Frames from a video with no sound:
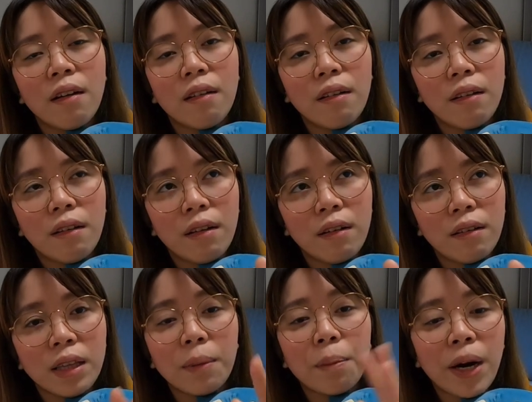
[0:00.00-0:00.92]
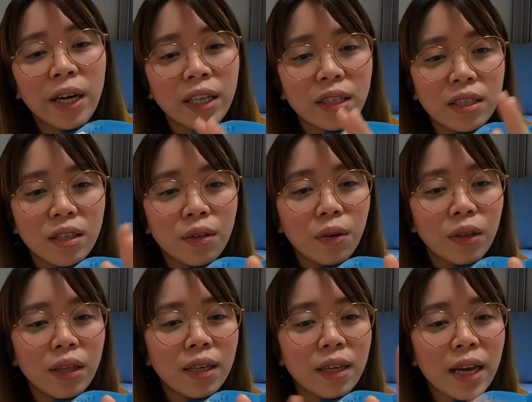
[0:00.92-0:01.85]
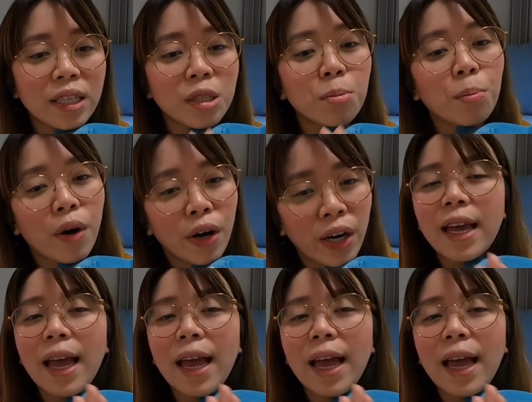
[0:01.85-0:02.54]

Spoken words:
on the next part.